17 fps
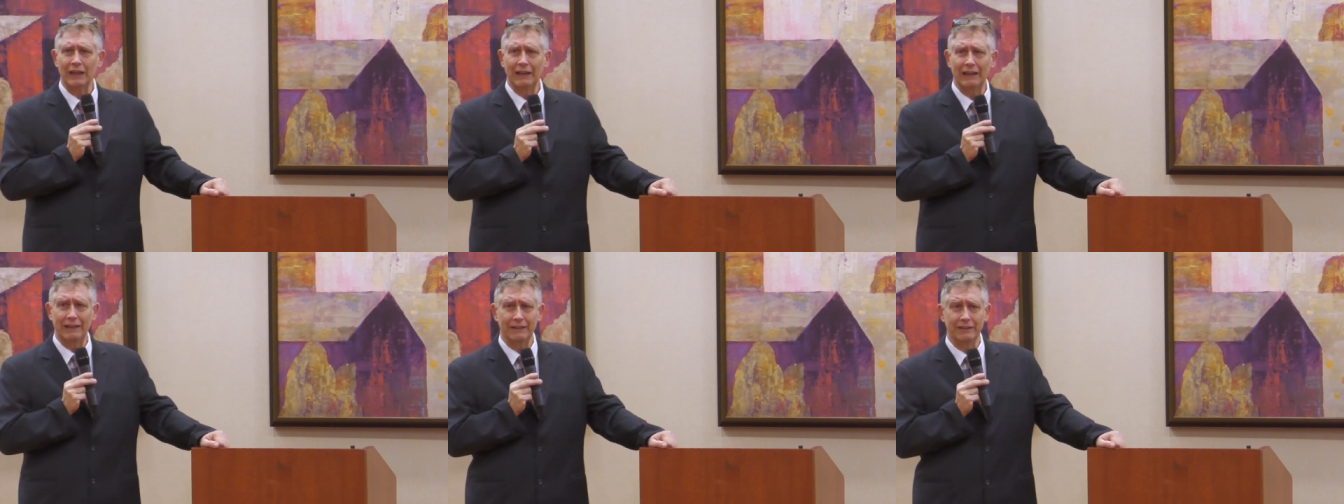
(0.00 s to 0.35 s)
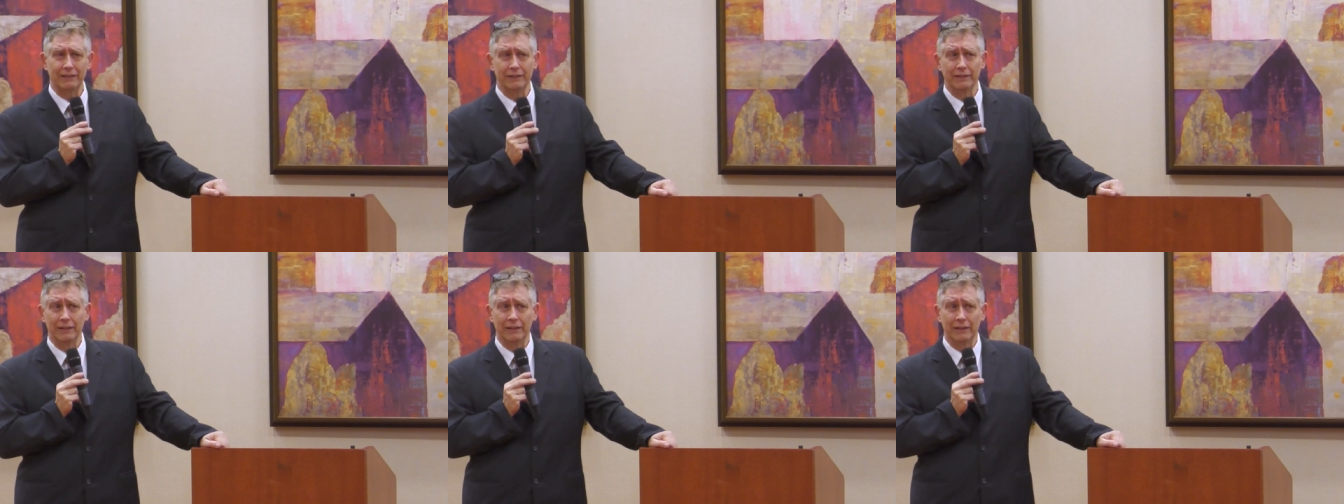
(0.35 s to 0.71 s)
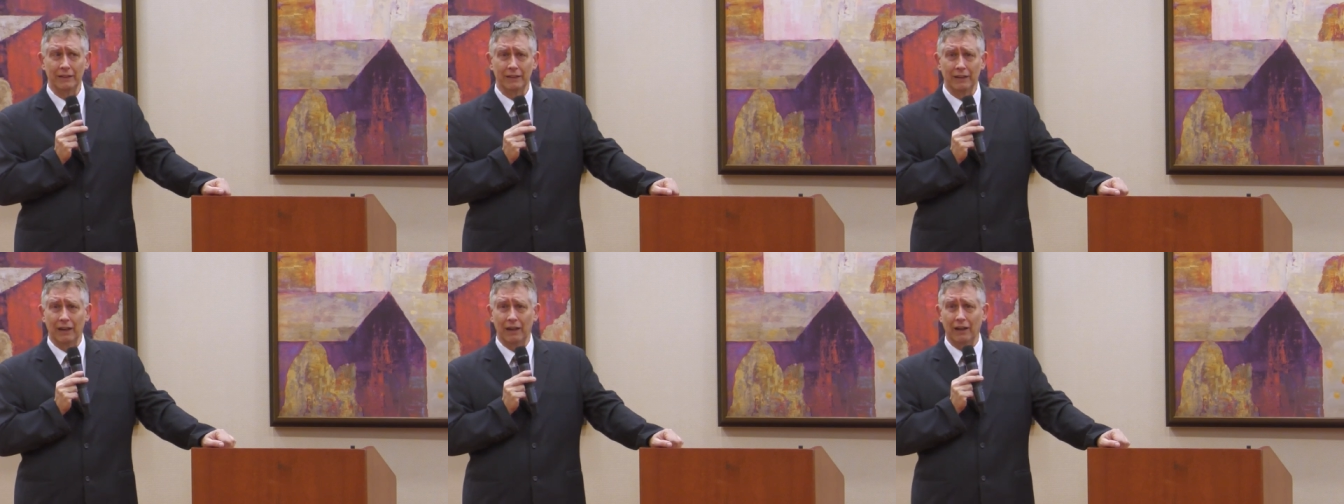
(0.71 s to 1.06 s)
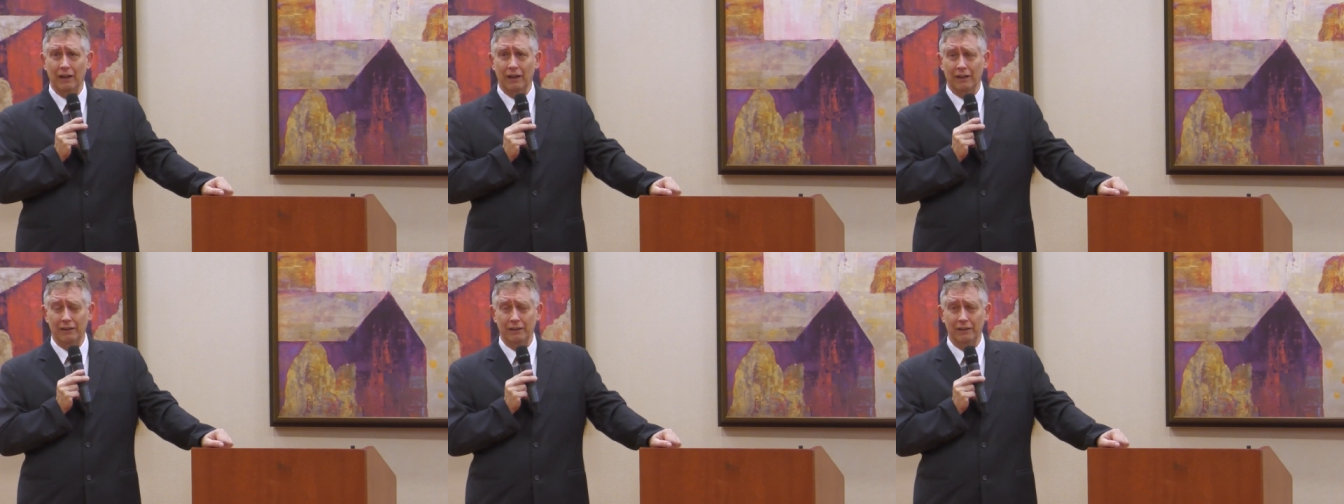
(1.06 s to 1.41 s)
And
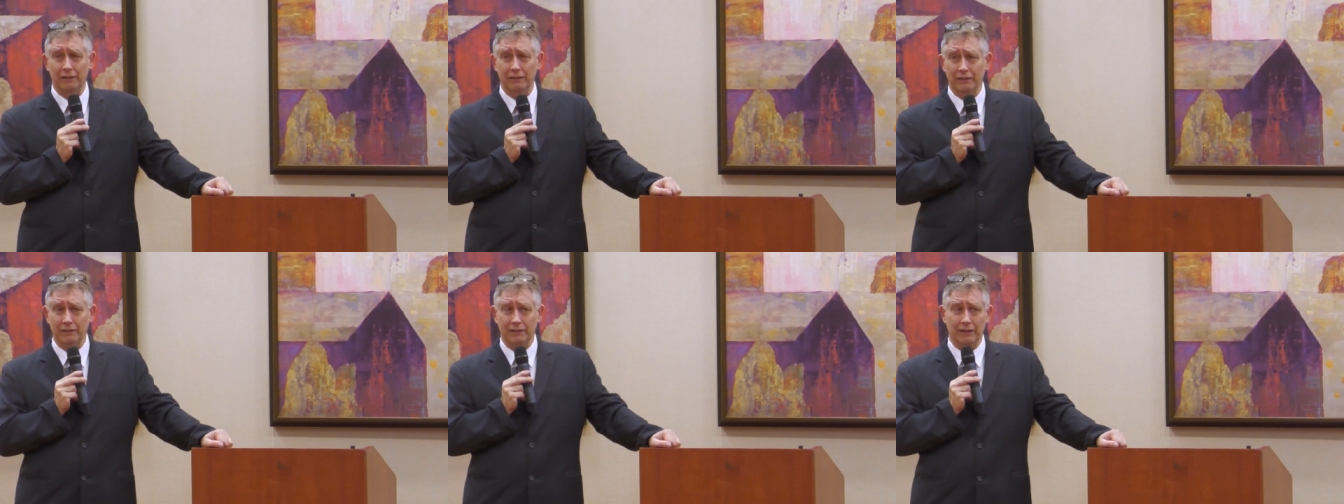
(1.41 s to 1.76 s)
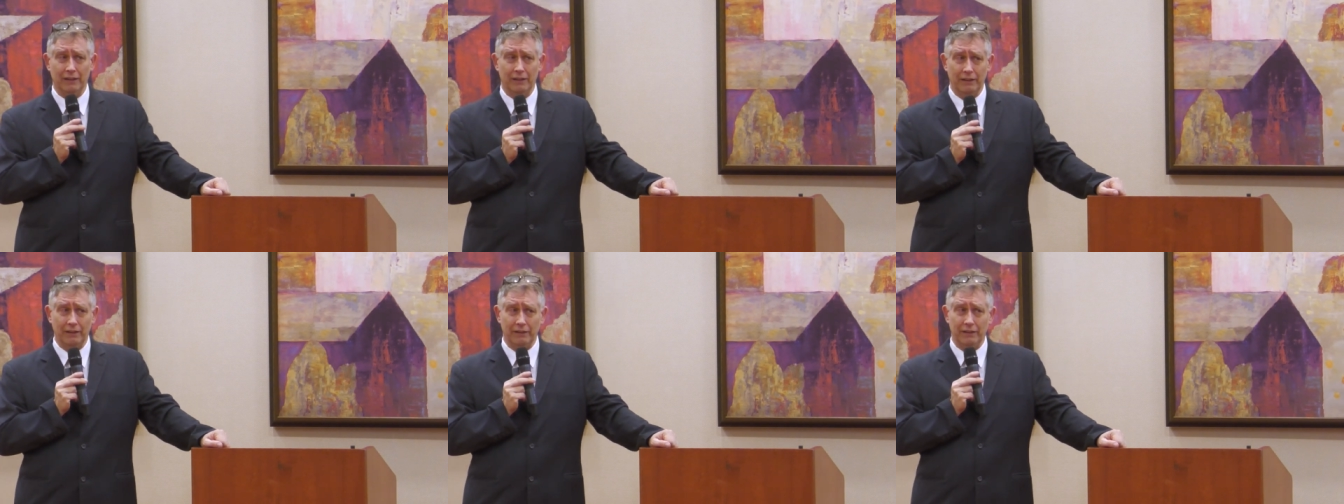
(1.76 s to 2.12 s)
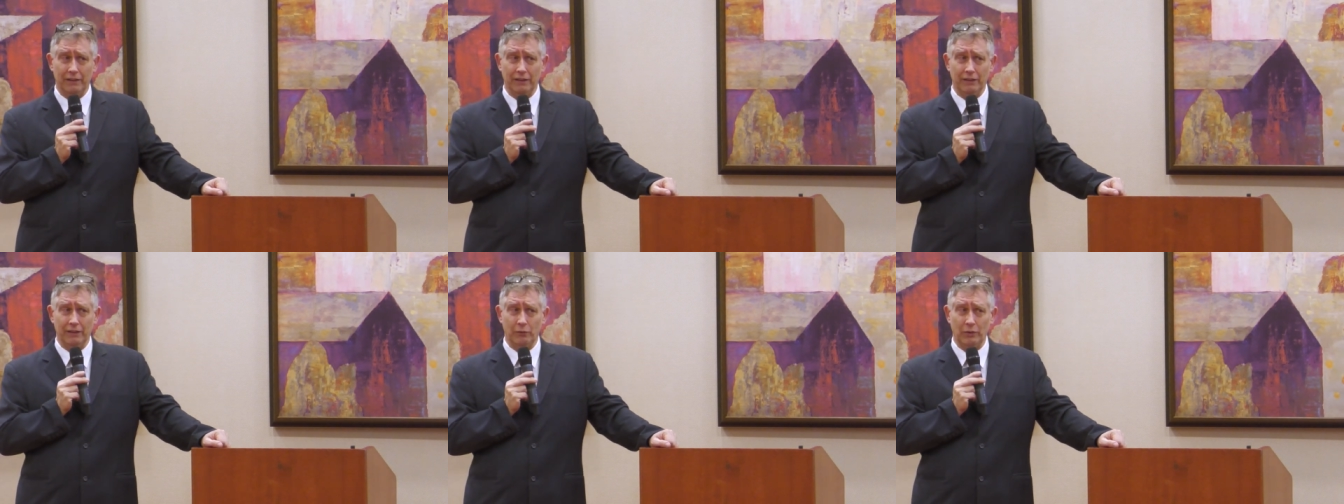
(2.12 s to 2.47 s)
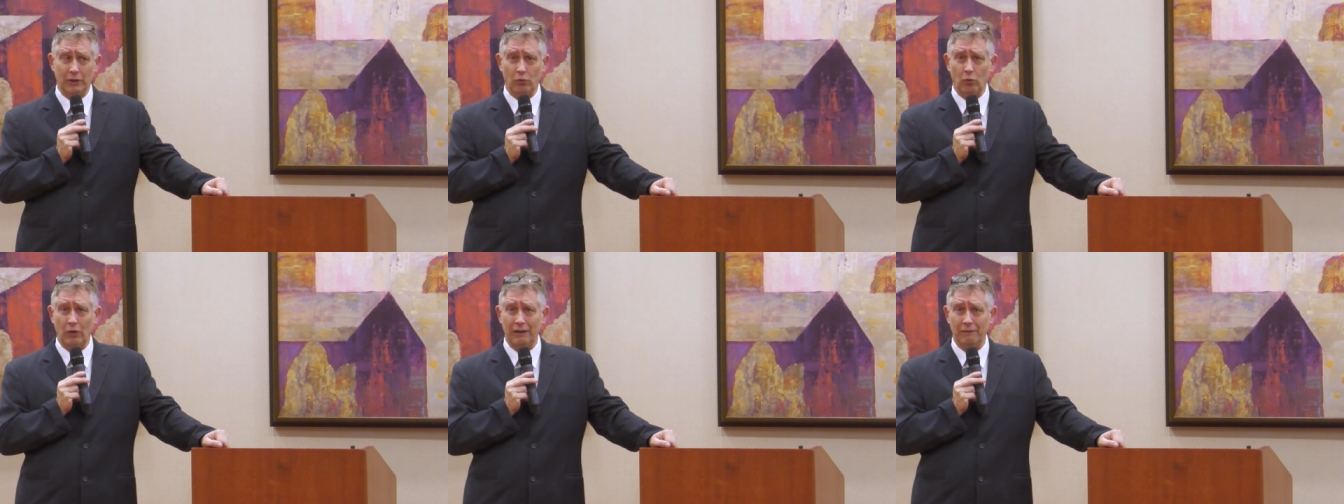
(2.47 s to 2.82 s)
uh, the, the
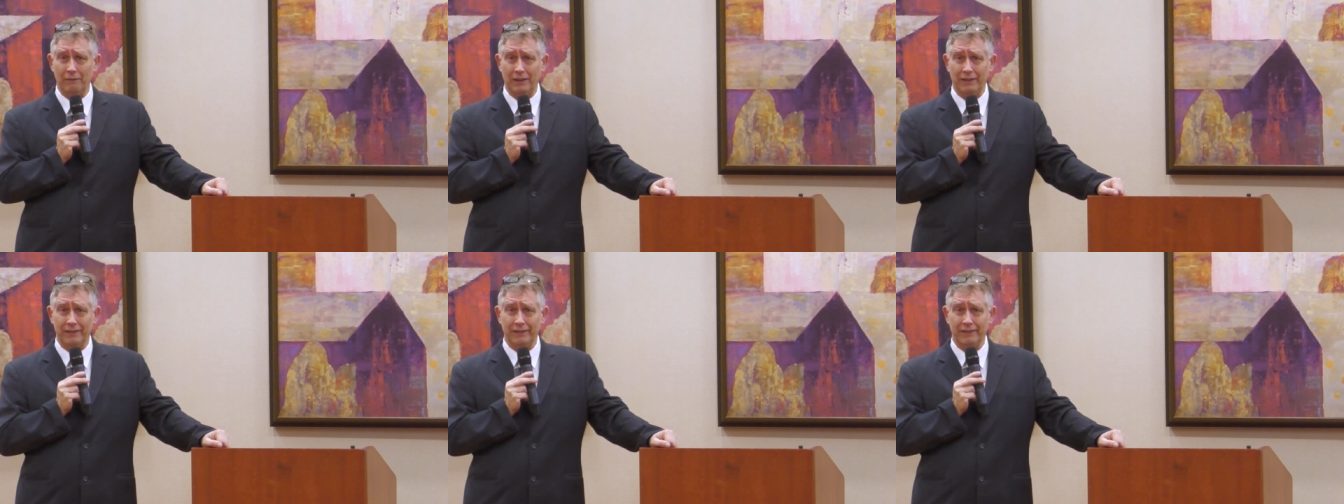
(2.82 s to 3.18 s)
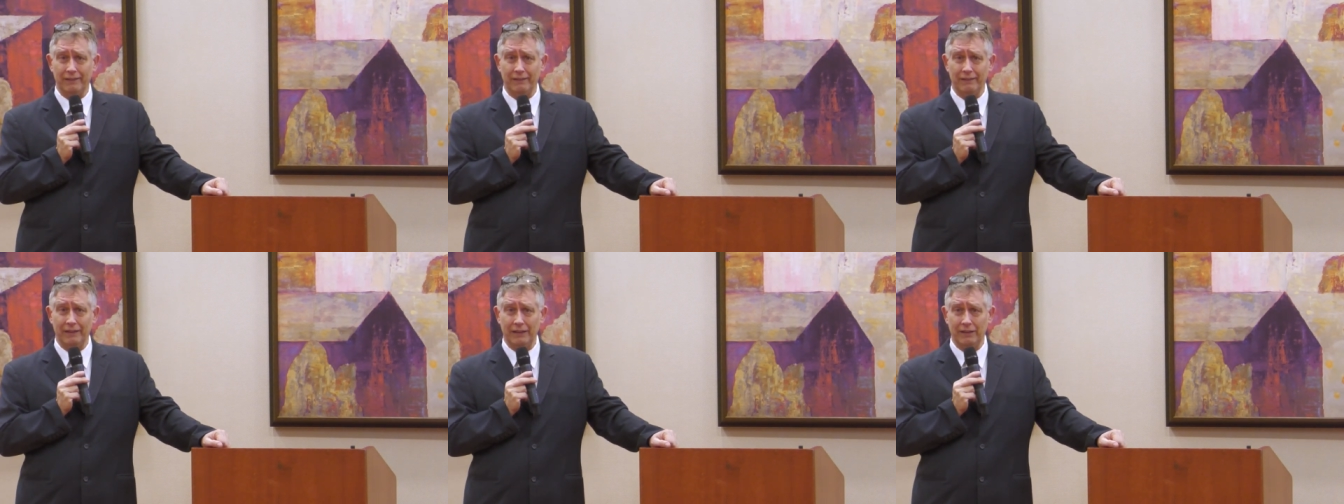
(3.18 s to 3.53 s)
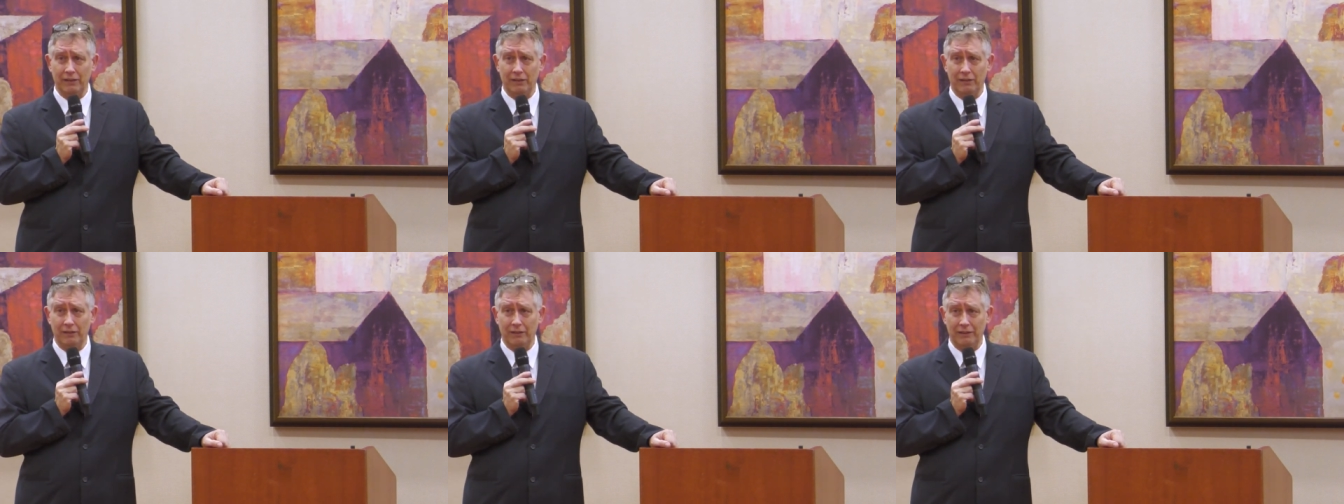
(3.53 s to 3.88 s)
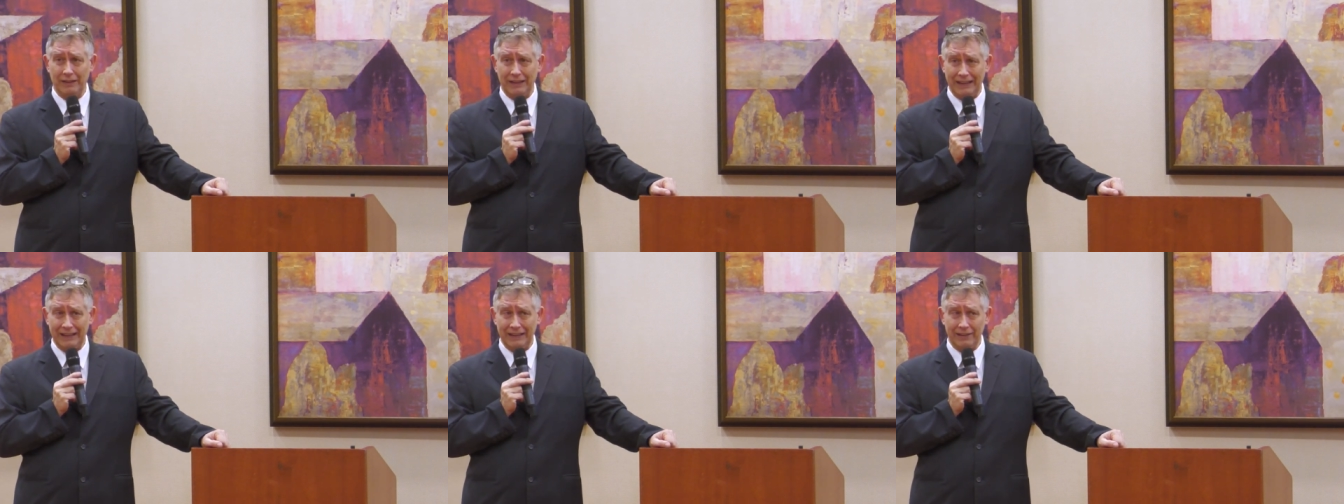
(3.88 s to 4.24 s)
requirements that are
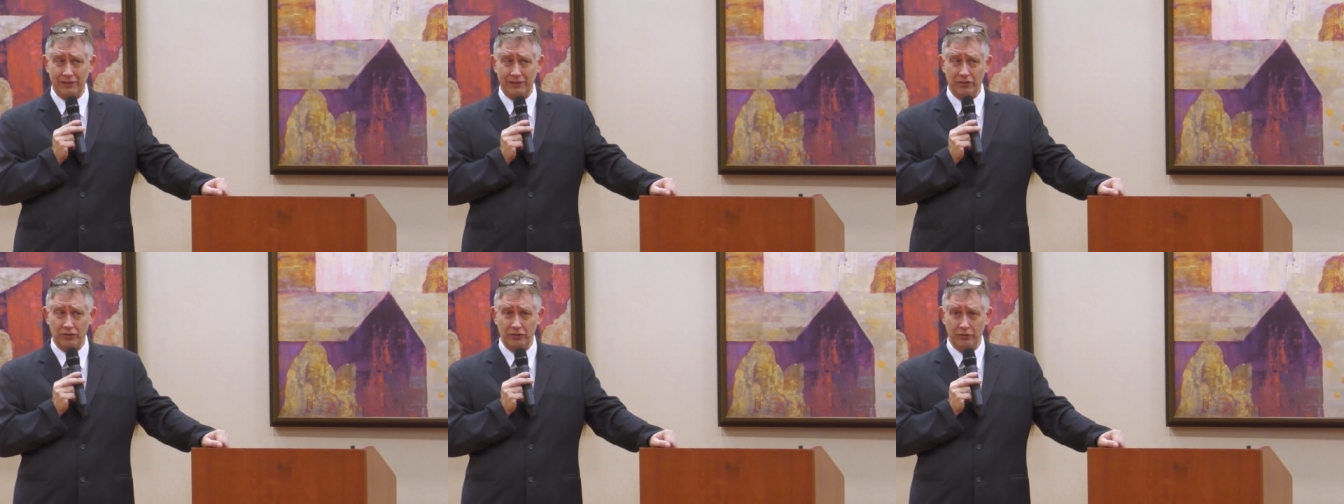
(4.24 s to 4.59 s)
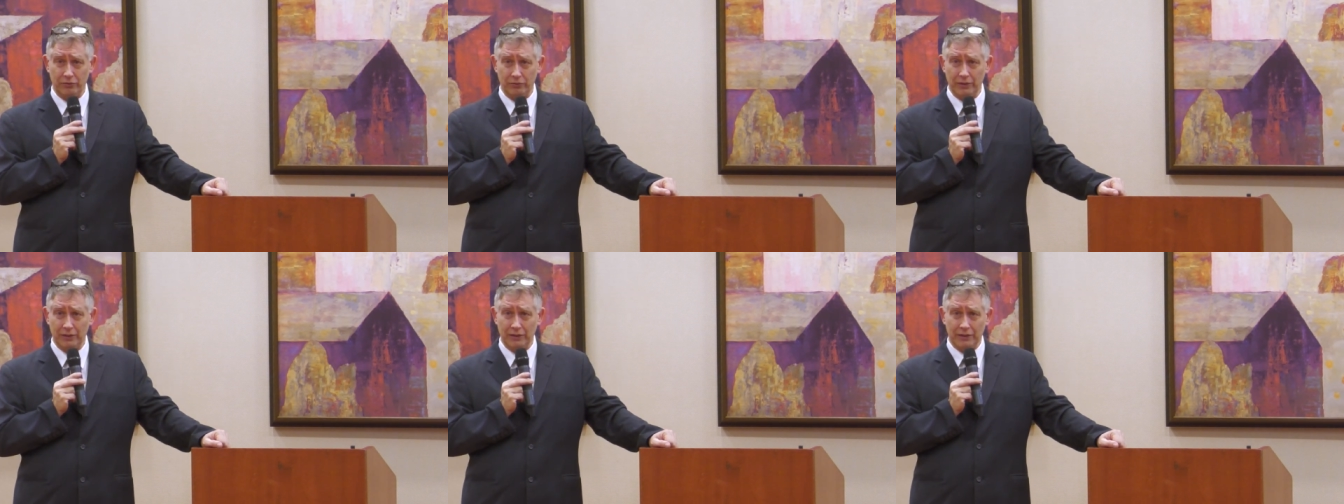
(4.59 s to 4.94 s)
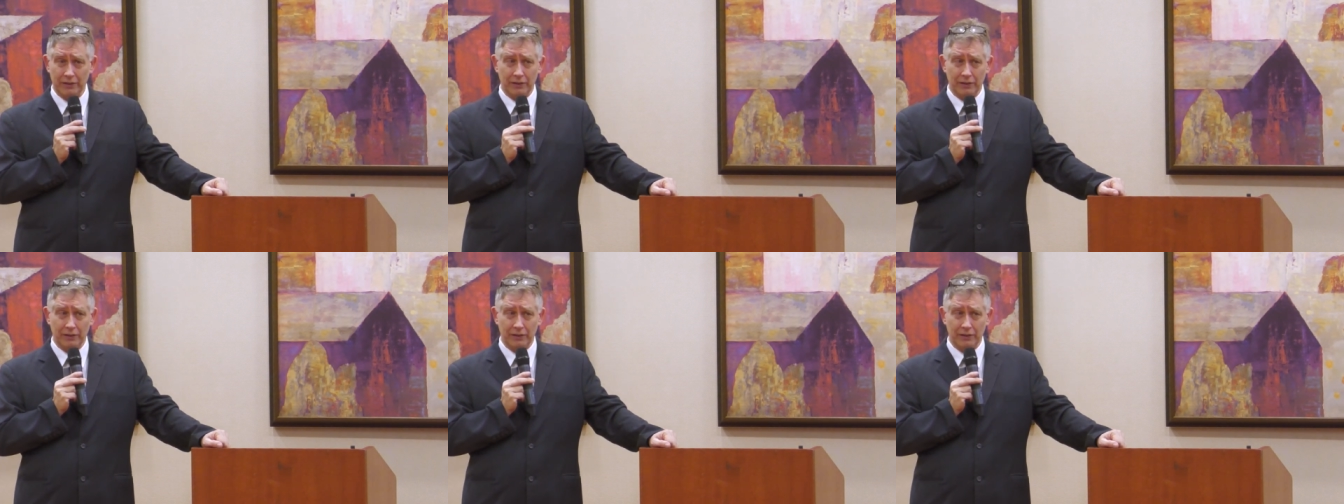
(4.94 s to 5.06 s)
needed to